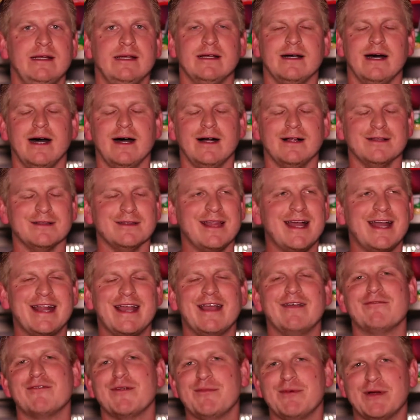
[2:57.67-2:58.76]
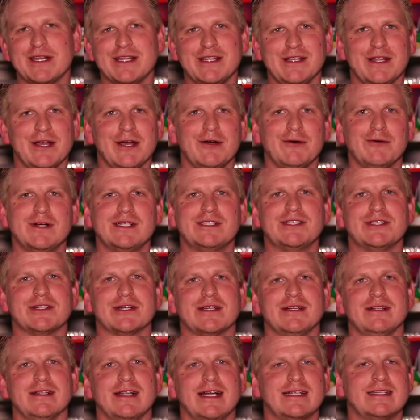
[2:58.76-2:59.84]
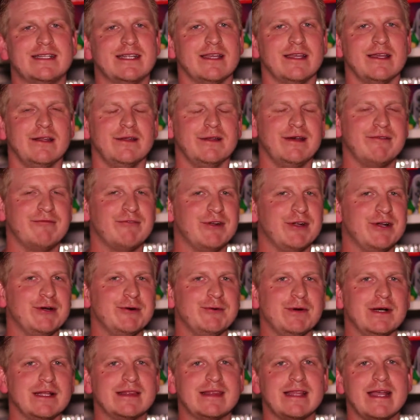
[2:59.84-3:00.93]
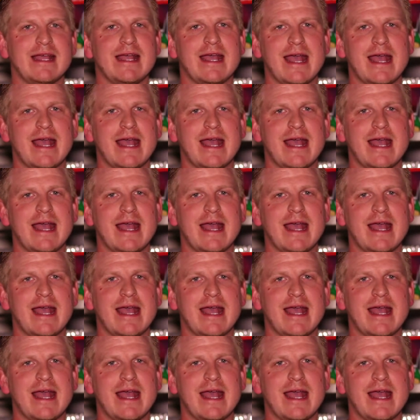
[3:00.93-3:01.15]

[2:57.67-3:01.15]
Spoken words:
Let everybody know what you're collecting. You never know what they